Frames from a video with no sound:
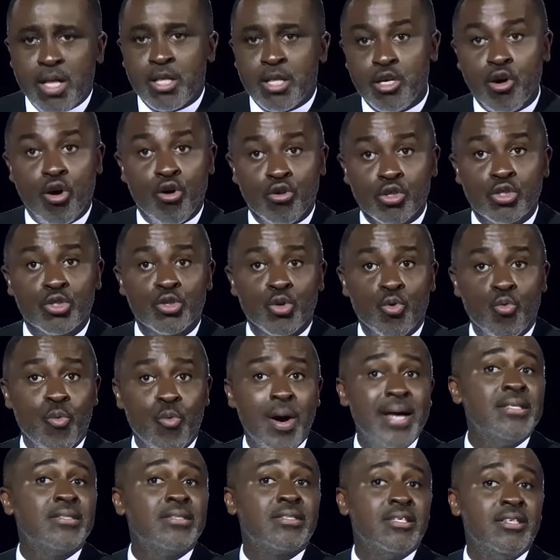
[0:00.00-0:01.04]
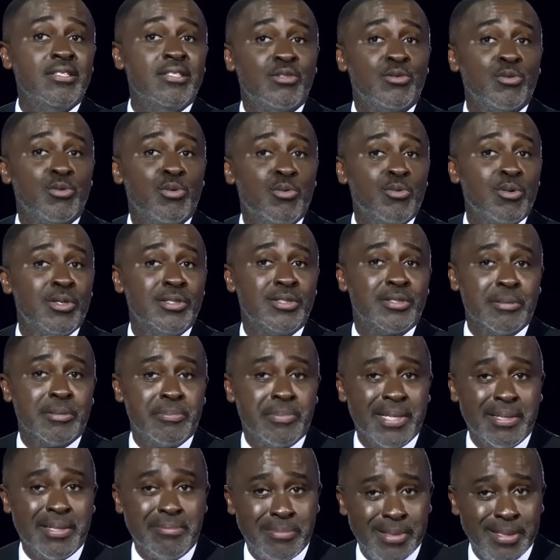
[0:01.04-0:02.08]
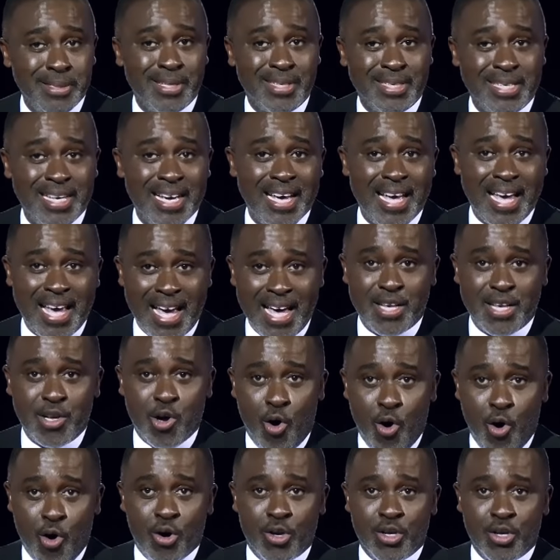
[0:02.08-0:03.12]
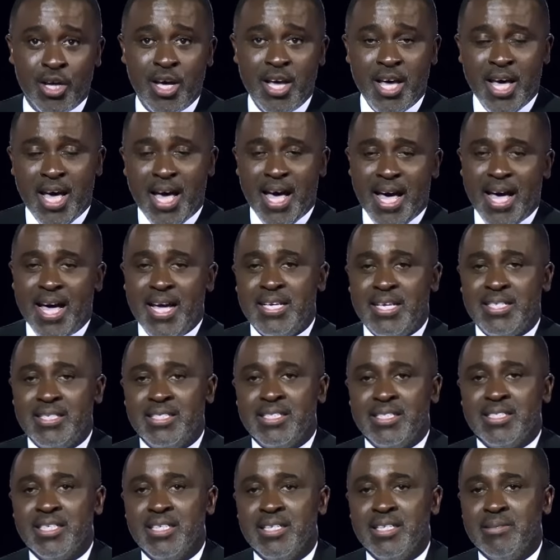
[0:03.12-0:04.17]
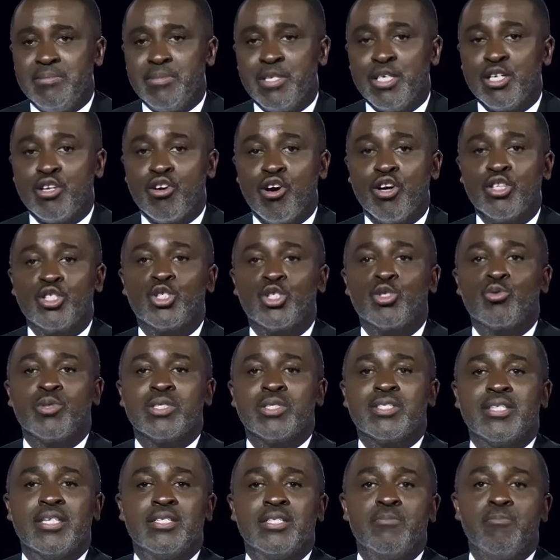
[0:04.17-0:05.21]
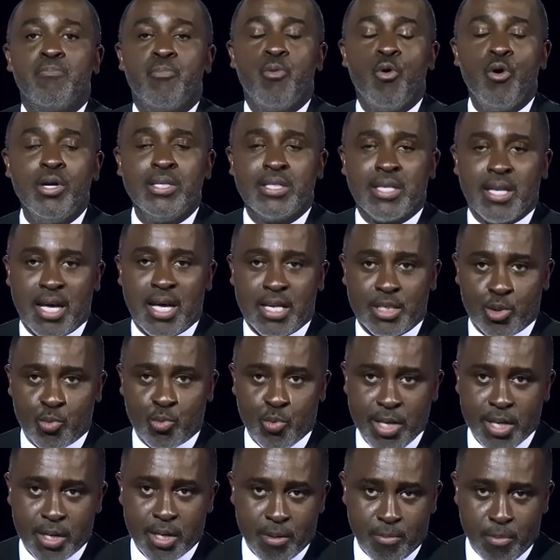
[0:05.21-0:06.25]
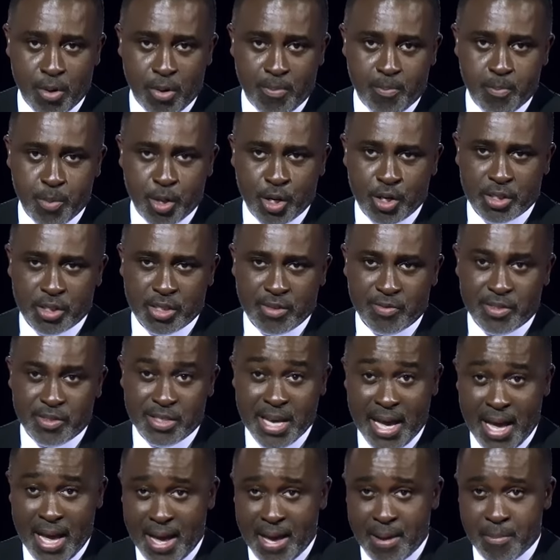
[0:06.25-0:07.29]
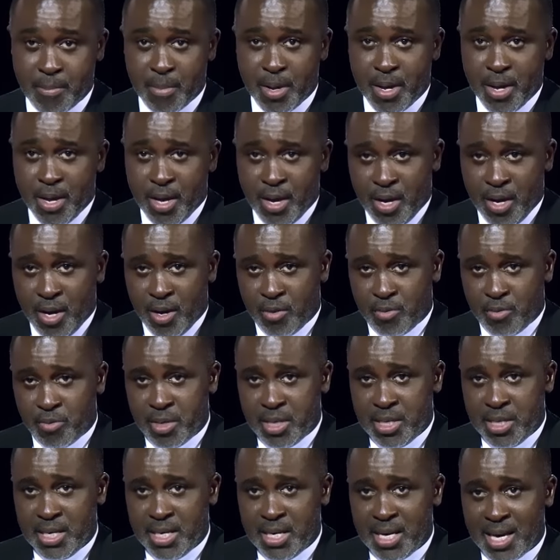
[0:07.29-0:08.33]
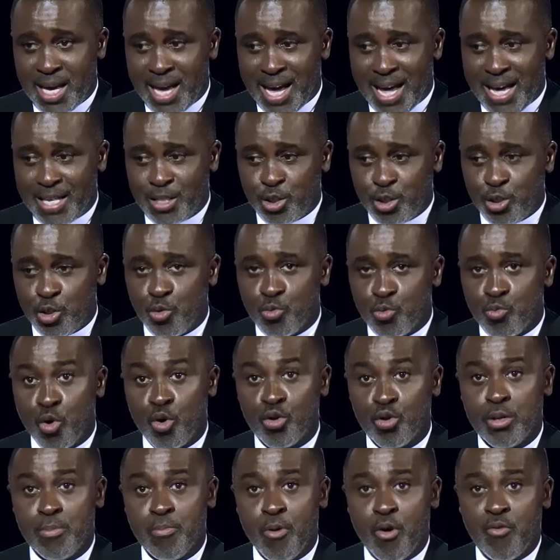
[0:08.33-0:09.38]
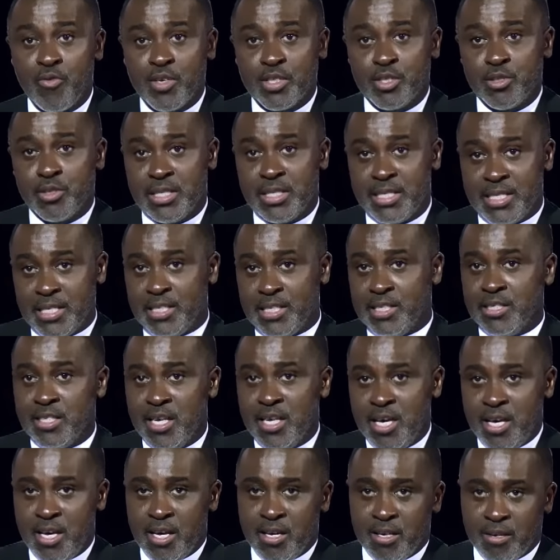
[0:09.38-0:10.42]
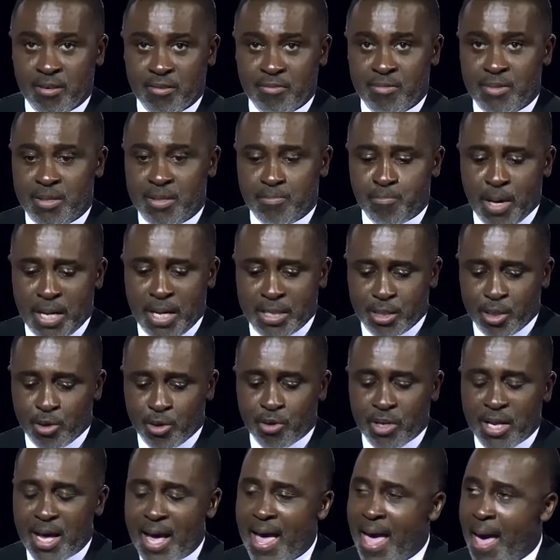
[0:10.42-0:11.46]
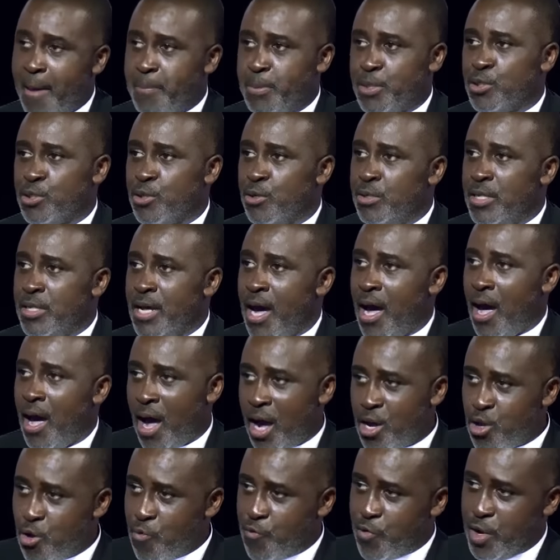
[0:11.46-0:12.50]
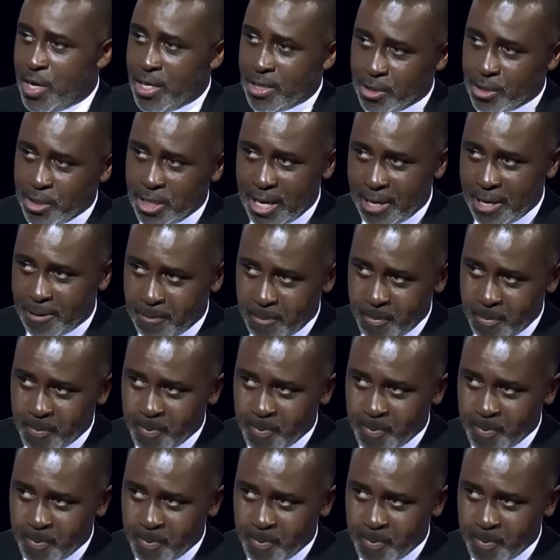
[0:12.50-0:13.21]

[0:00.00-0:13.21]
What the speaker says: Well, he also went into Who Wants to Be a Millionaire head on and he got to a certain point last week, but because of time, we had to roll him over to this particular episode. How are you feeling today?